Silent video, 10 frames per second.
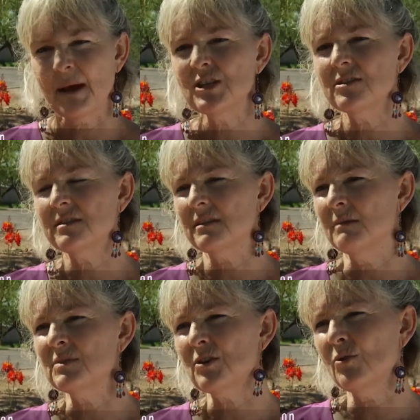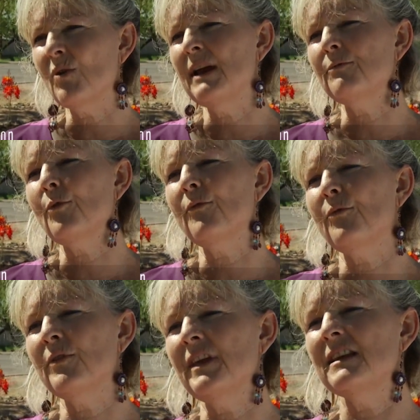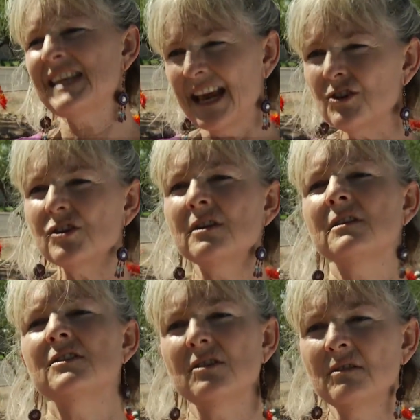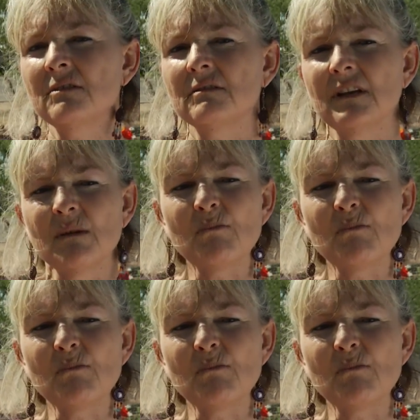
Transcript: I just am so grateful for the attention to the